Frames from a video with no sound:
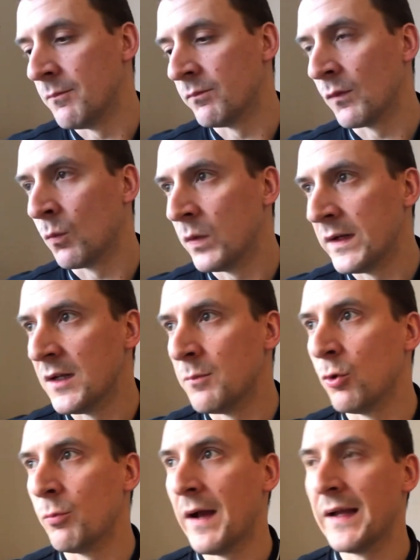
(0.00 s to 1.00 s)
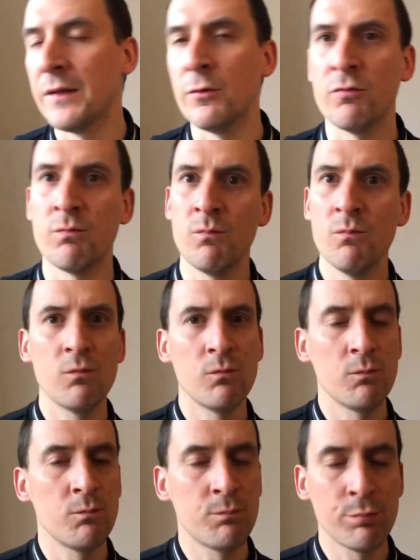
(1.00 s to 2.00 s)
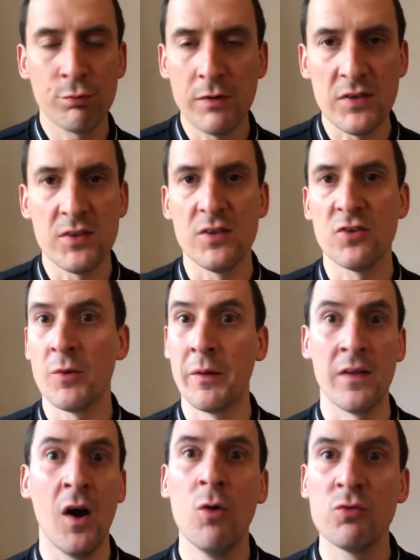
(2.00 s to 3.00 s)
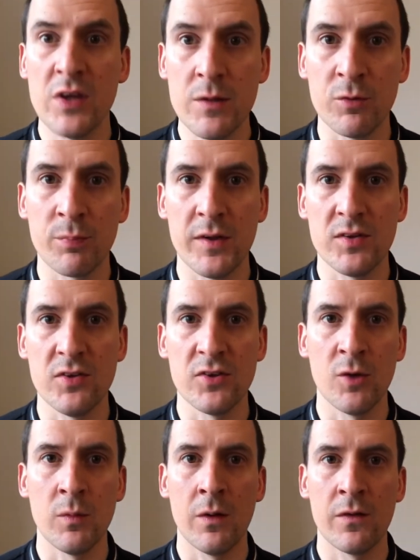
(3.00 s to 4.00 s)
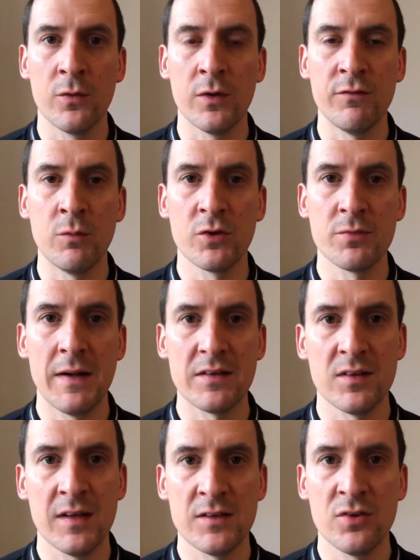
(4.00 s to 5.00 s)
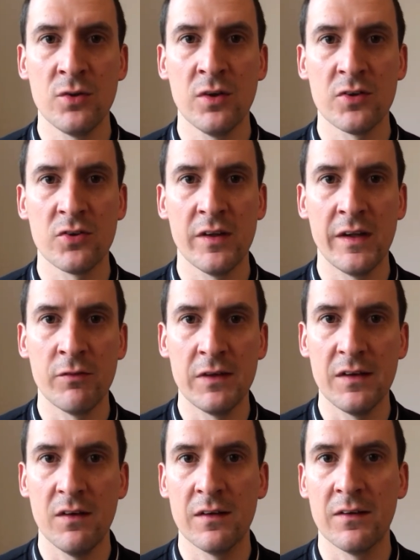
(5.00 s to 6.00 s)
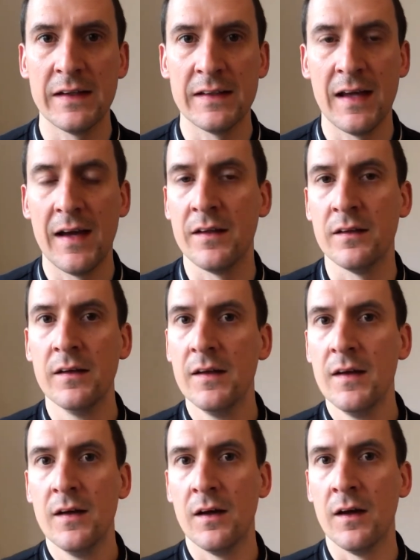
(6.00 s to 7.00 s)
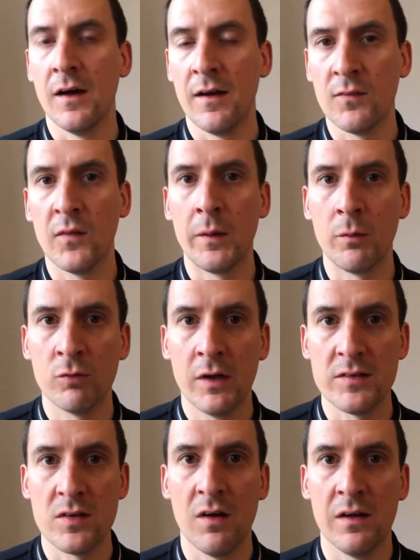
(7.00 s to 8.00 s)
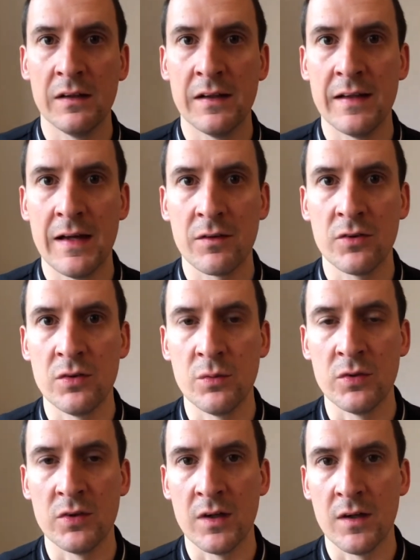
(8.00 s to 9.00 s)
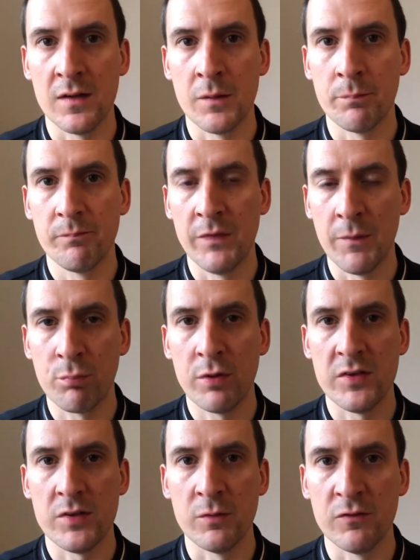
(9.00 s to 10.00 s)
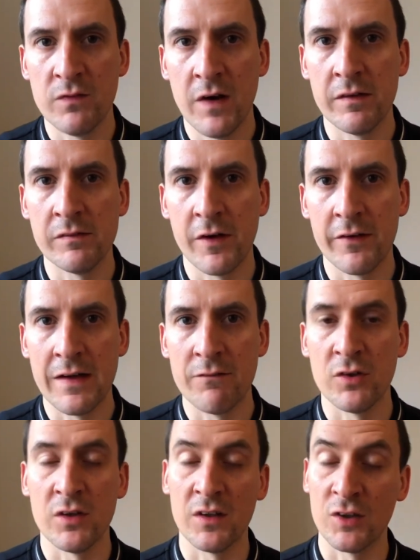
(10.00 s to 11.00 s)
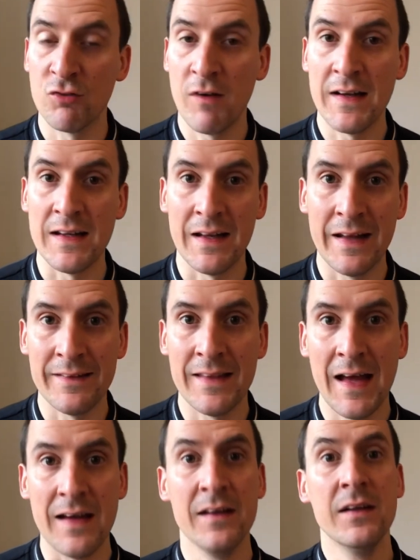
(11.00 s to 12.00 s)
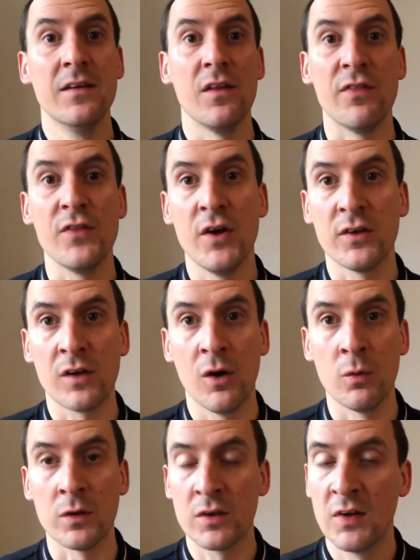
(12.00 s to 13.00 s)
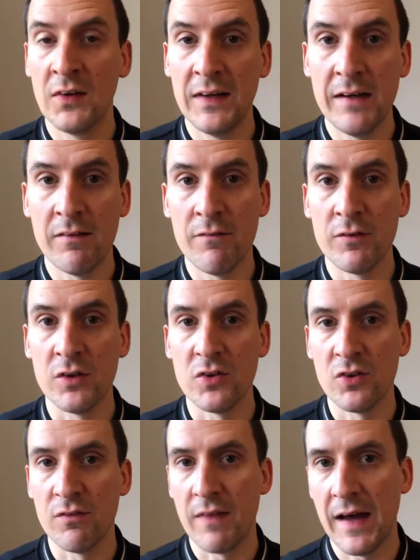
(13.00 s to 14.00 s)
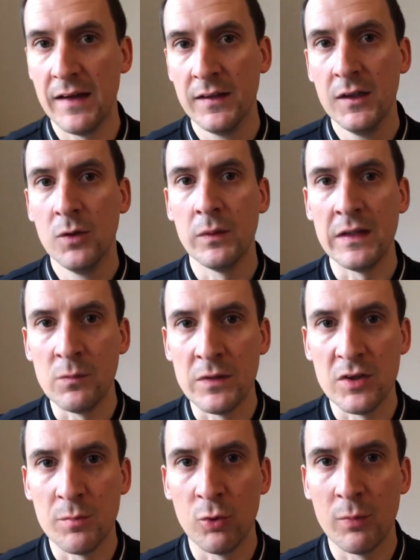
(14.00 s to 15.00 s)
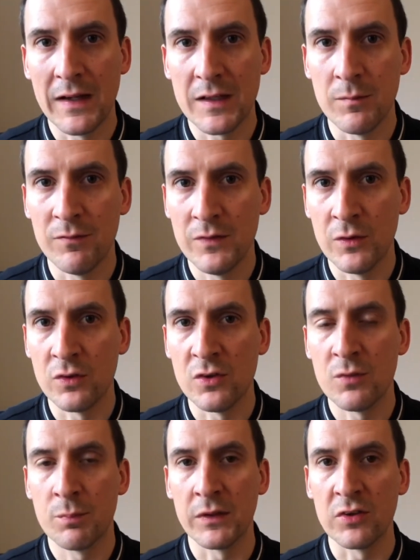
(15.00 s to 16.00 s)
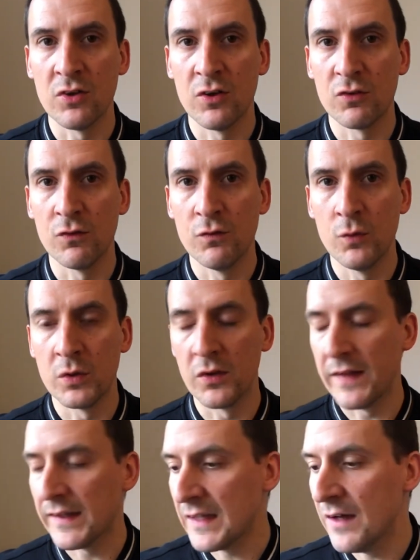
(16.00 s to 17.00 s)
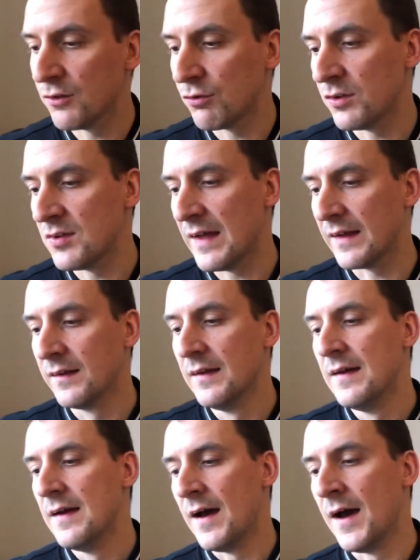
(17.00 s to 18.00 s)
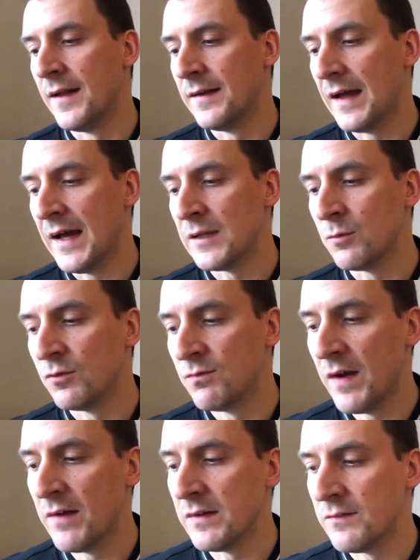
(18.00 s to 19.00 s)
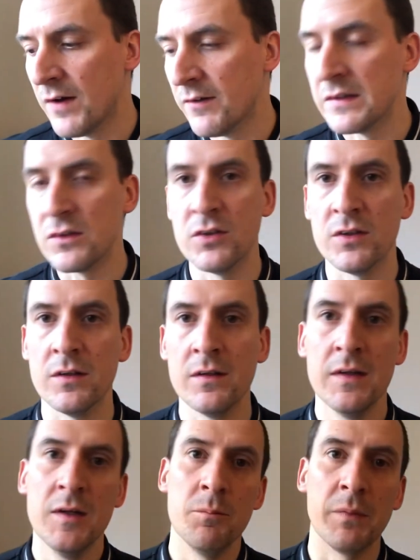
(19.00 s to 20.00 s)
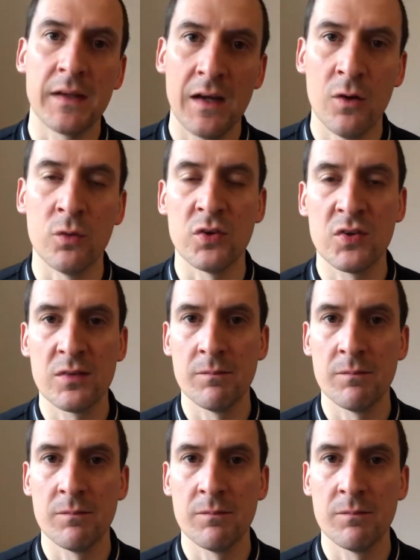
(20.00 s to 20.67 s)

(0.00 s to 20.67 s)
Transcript: winning the ball back. He was pressing so well. The whole team was pressing so well. I thought if you watch Match of Day 2 last night, they really highlighted that, and I thought they were right to highlight that because it was the pressing was very, very evident, and Granit led that. The third goal was clear evidence of that when he wins the ball back in midfield and springs Arsenal forward on that counter-attack, and he was very, very good. And Mikel's